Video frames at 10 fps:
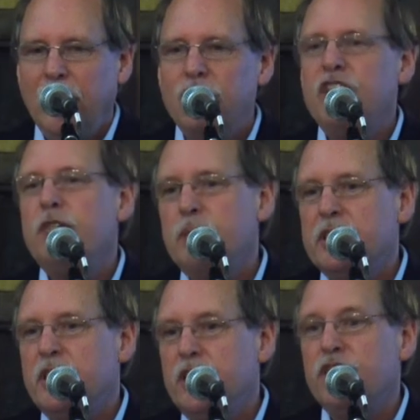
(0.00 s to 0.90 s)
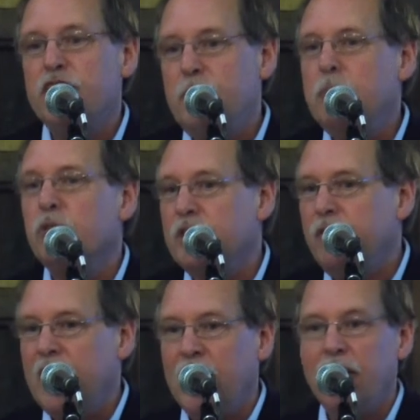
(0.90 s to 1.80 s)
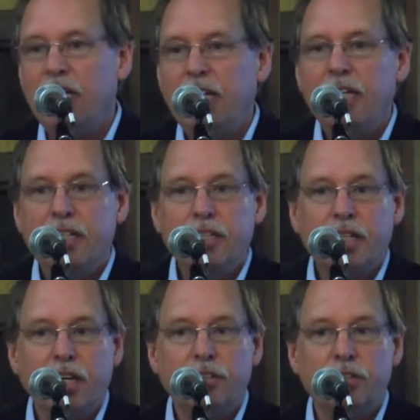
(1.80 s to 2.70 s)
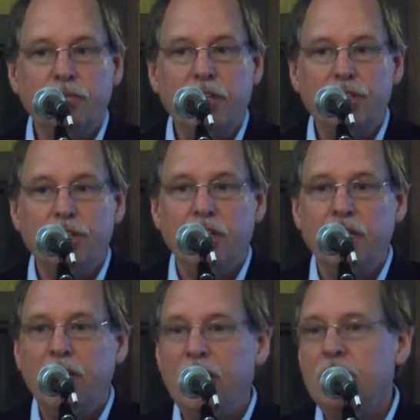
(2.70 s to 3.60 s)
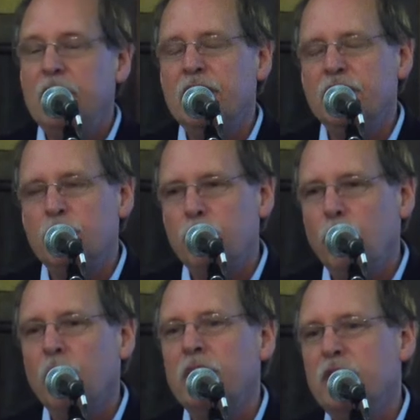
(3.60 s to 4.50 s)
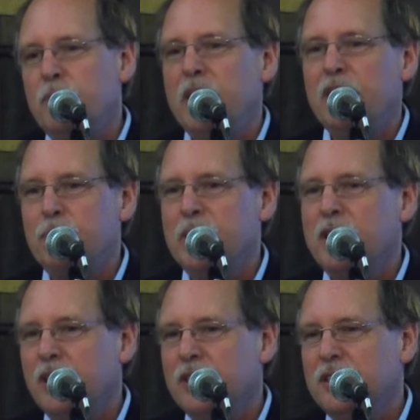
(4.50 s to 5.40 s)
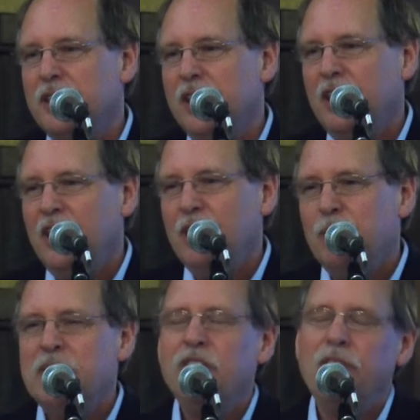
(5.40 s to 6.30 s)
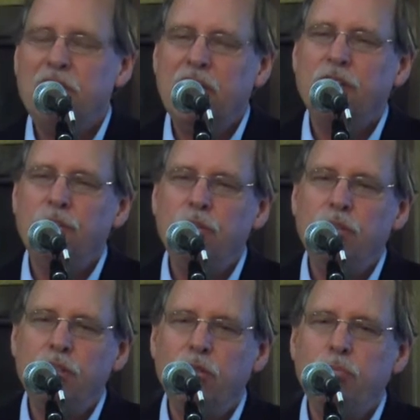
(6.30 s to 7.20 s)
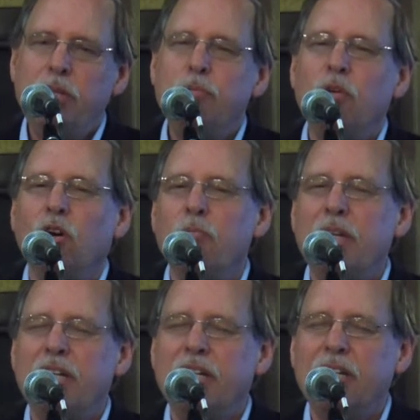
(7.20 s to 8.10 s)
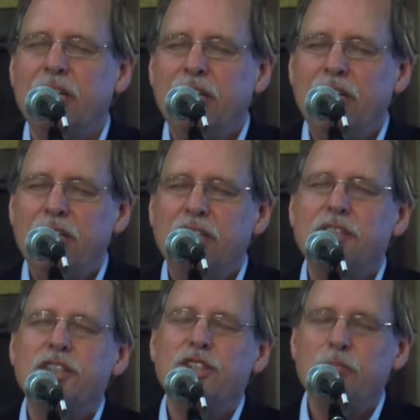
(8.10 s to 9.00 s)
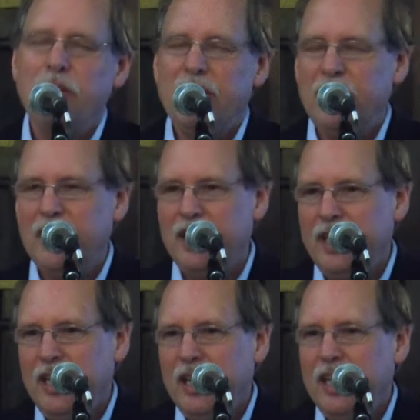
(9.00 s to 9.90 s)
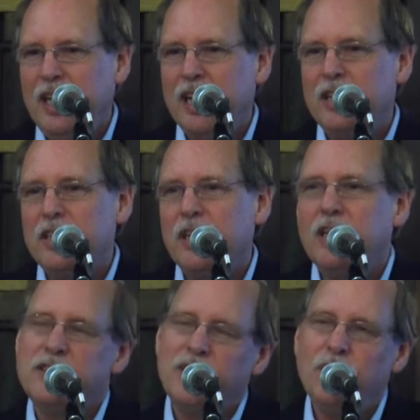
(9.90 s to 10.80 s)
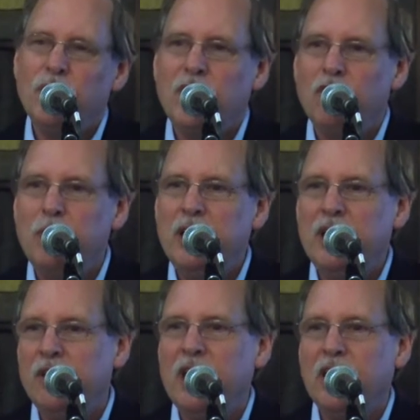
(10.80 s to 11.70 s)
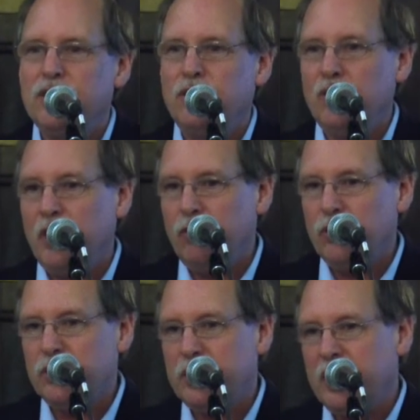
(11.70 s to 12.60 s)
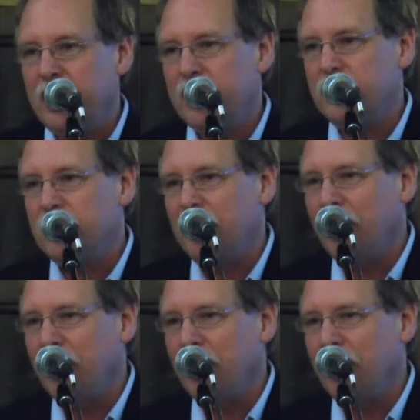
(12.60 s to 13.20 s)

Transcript: achievements indigenous peoples have had in conservation that is important to make because we still have to get through to people who are making decision making at central government international levels and